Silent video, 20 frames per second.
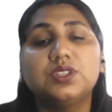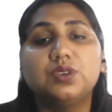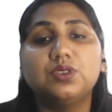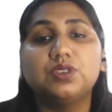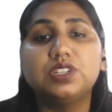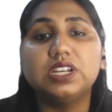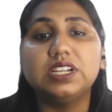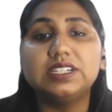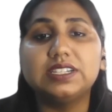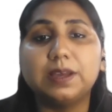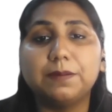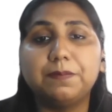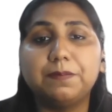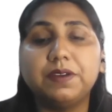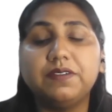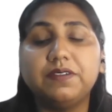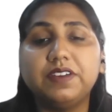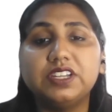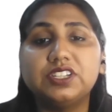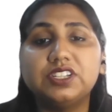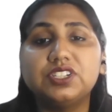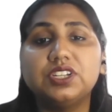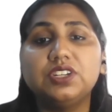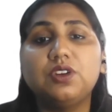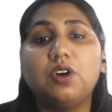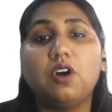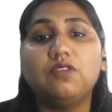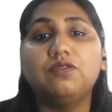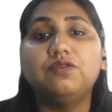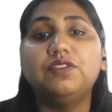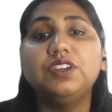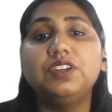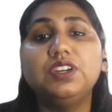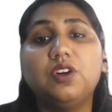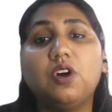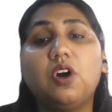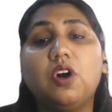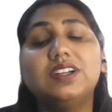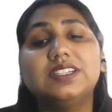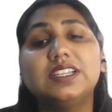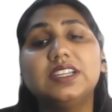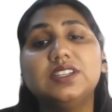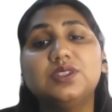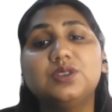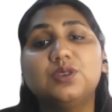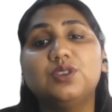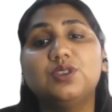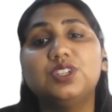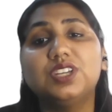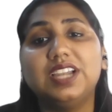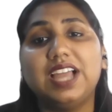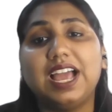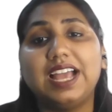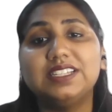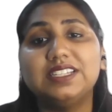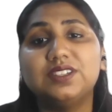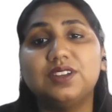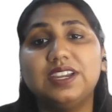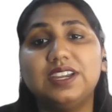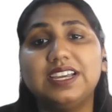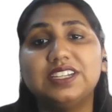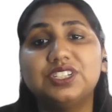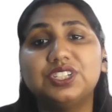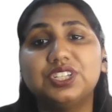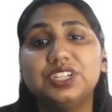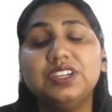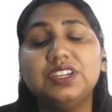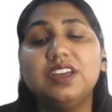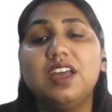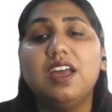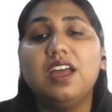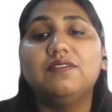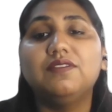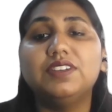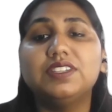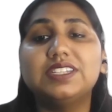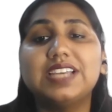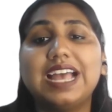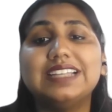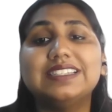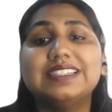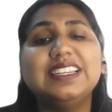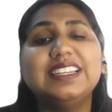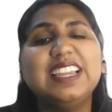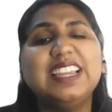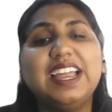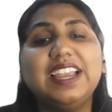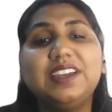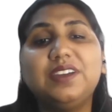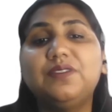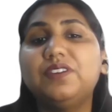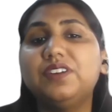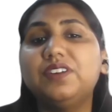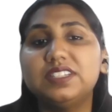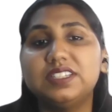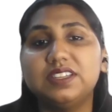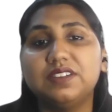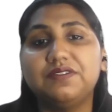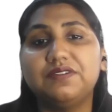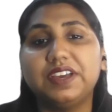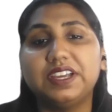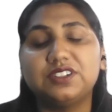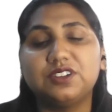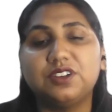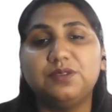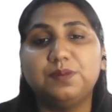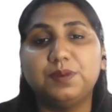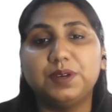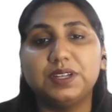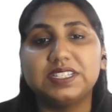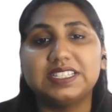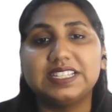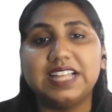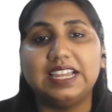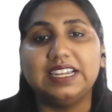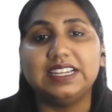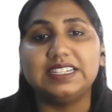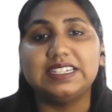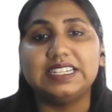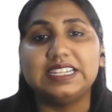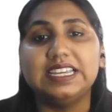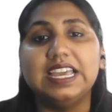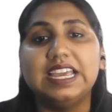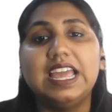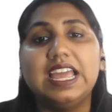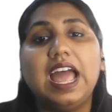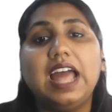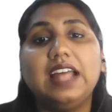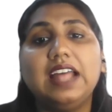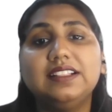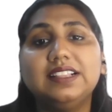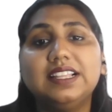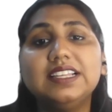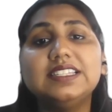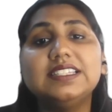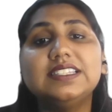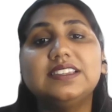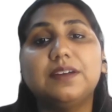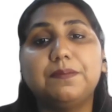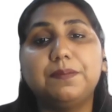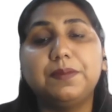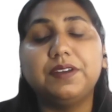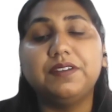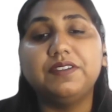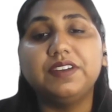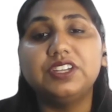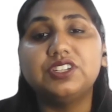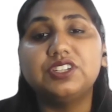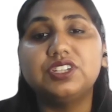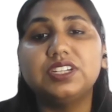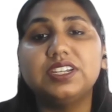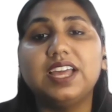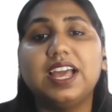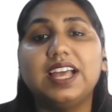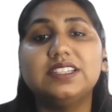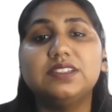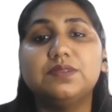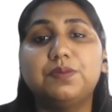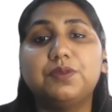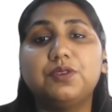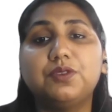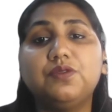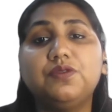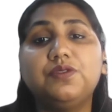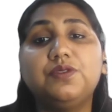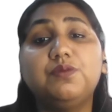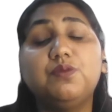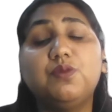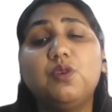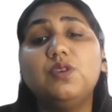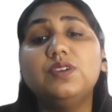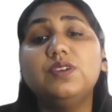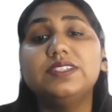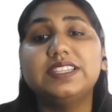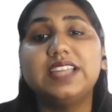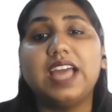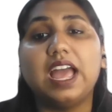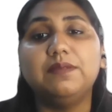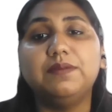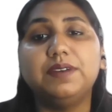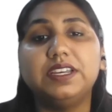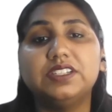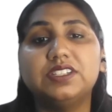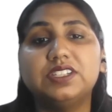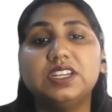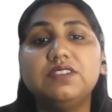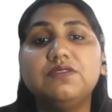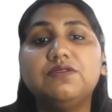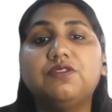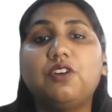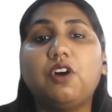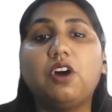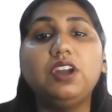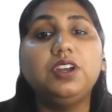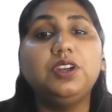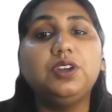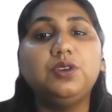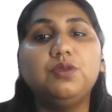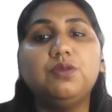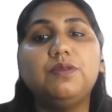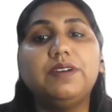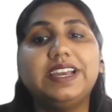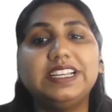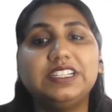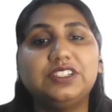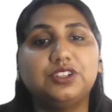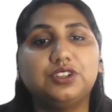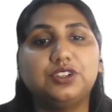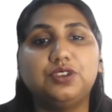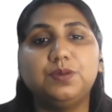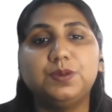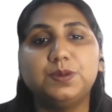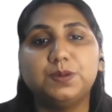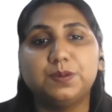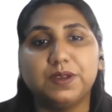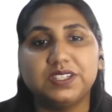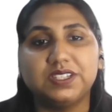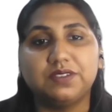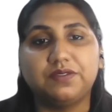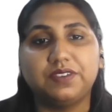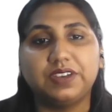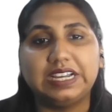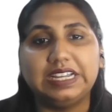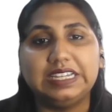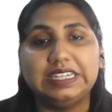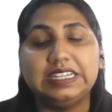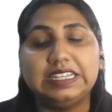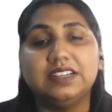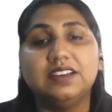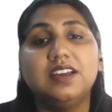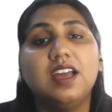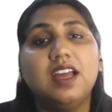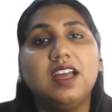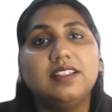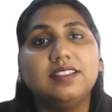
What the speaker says: Social deprivation often causes social isolation, which has an adverse effect on personality. And this deprivation has proved most damaging for two age groups specifically: